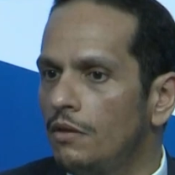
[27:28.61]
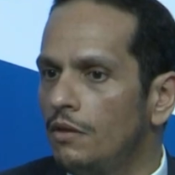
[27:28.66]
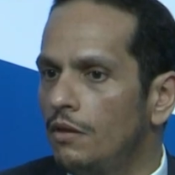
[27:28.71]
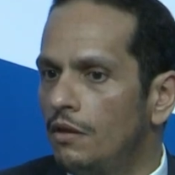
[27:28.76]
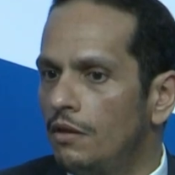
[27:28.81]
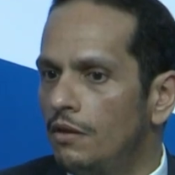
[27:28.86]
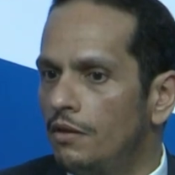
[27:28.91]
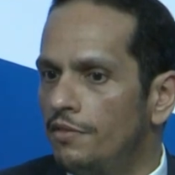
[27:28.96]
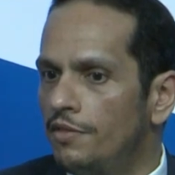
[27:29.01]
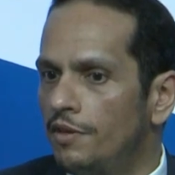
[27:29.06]
uh,
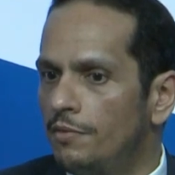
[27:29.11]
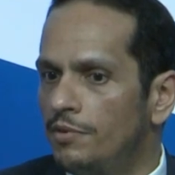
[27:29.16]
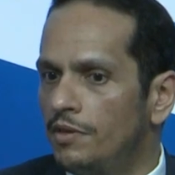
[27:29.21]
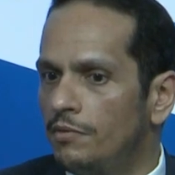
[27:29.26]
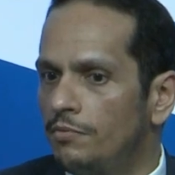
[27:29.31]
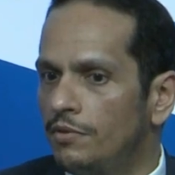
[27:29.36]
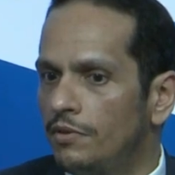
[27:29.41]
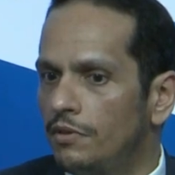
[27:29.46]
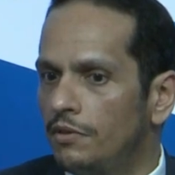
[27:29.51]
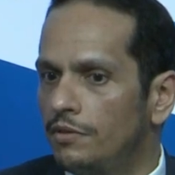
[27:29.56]
the
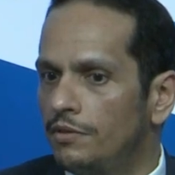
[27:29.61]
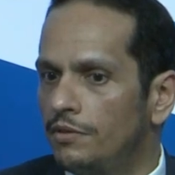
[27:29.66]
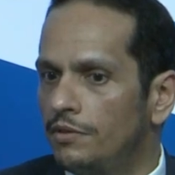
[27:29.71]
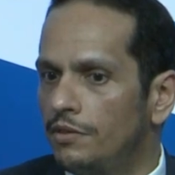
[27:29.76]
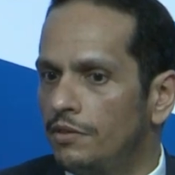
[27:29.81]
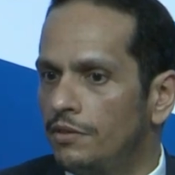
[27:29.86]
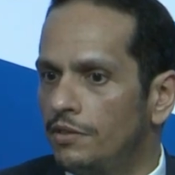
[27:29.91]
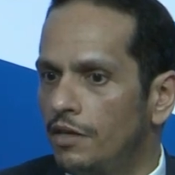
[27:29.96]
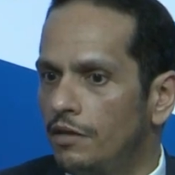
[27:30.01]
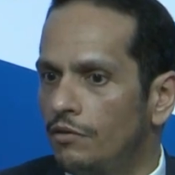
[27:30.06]
people in,
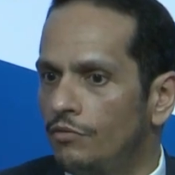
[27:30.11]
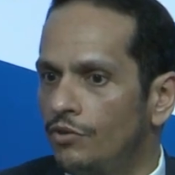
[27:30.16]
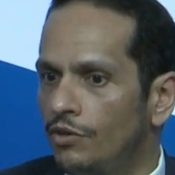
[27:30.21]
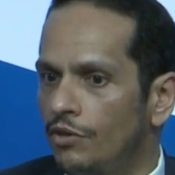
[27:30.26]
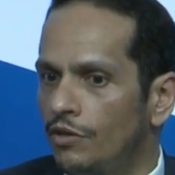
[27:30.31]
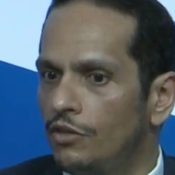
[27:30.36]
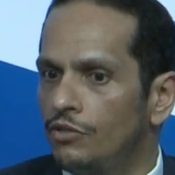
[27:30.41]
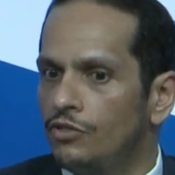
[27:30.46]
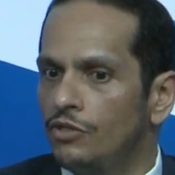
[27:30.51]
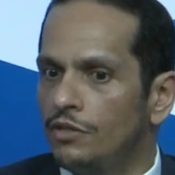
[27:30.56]
in, our
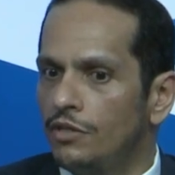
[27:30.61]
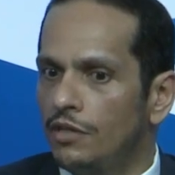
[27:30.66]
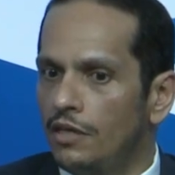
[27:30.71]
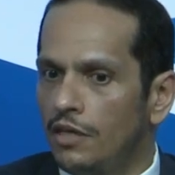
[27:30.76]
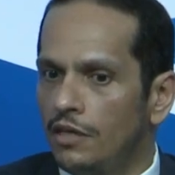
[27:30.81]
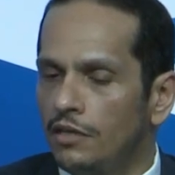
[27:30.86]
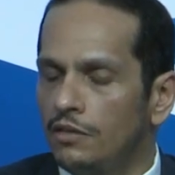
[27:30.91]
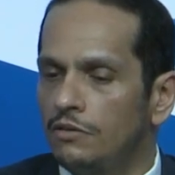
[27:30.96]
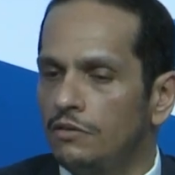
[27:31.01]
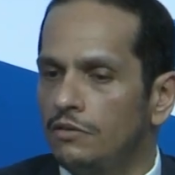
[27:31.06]
region
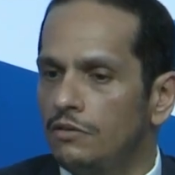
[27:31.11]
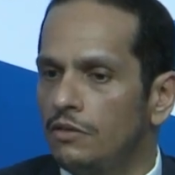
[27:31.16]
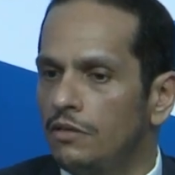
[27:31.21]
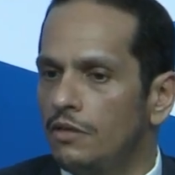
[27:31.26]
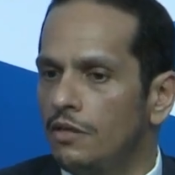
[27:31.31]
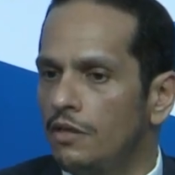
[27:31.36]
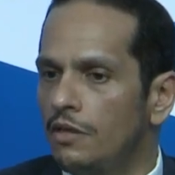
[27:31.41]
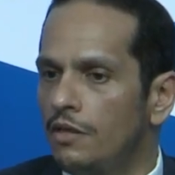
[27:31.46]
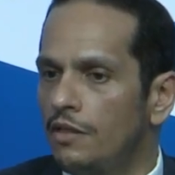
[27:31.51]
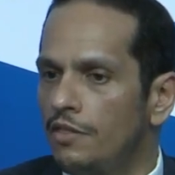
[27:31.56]
and uh,
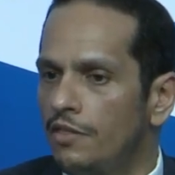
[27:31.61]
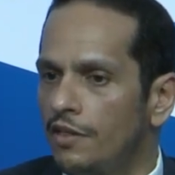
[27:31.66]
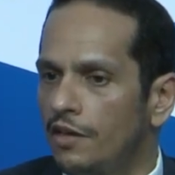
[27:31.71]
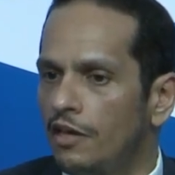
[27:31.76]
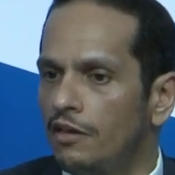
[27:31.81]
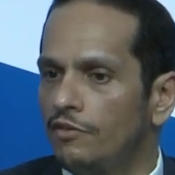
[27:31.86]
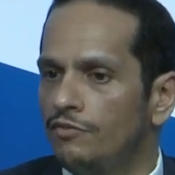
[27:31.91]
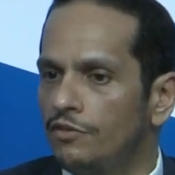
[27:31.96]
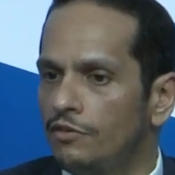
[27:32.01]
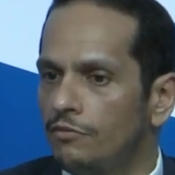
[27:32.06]
the
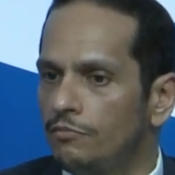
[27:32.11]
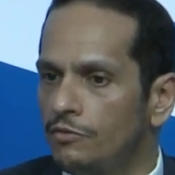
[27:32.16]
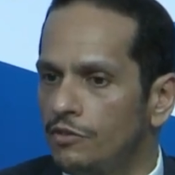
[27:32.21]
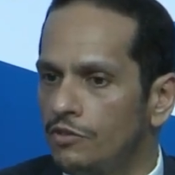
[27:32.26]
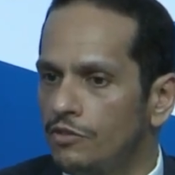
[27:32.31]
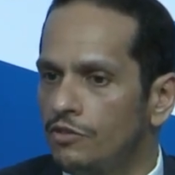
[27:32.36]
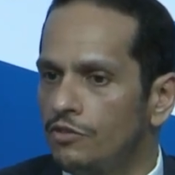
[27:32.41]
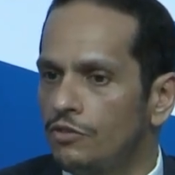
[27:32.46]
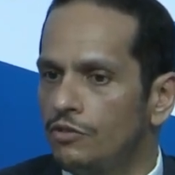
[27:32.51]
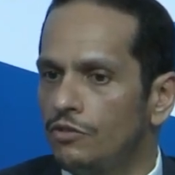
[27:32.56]

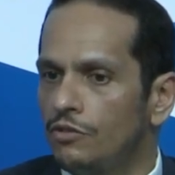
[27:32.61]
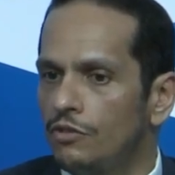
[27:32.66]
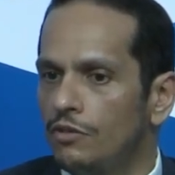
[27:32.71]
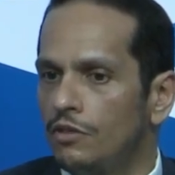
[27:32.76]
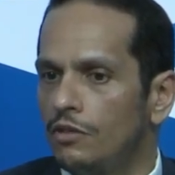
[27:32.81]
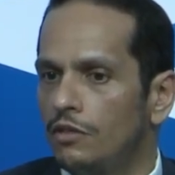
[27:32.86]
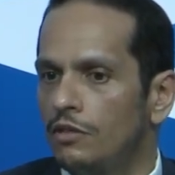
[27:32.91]
governments uh,